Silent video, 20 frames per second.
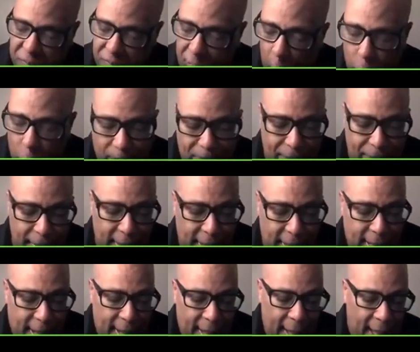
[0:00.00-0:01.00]
spoke
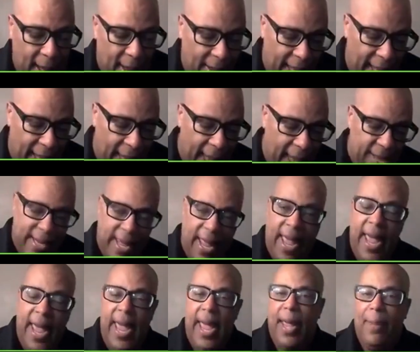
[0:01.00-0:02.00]
at
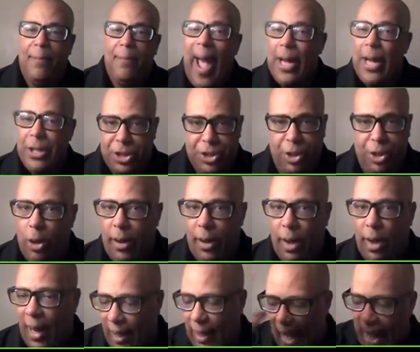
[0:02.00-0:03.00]
a
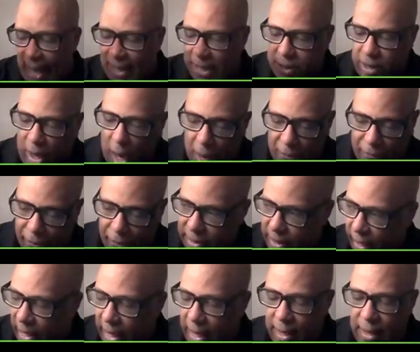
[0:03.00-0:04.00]
pastoral alliance
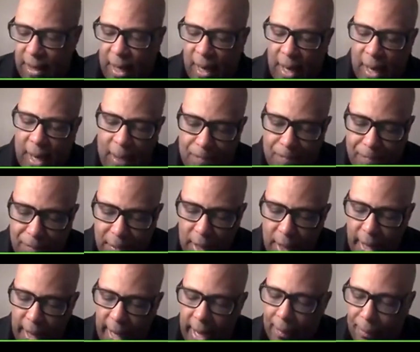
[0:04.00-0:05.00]
conference in
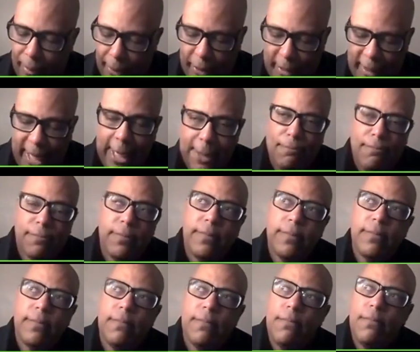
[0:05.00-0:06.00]
Berlin.
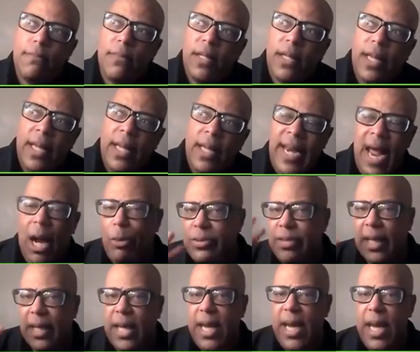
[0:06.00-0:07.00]
And I
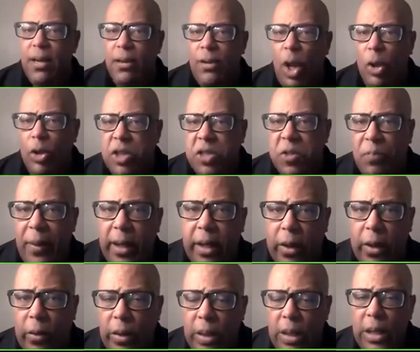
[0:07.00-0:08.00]
was the keynote
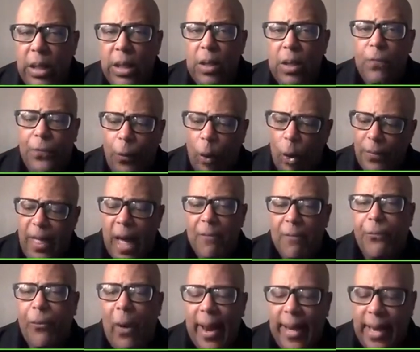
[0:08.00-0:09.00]
speaker for
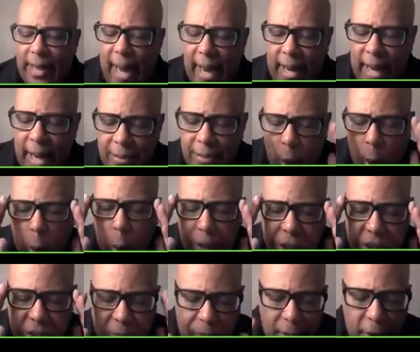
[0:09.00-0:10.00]
that Friday night. And the
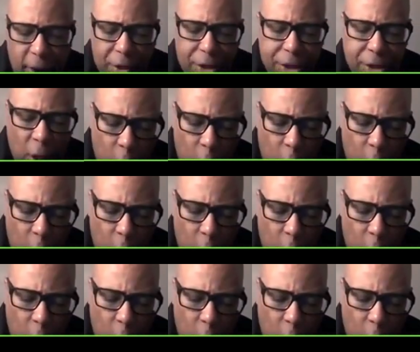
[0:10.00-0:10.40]
Holy Spirit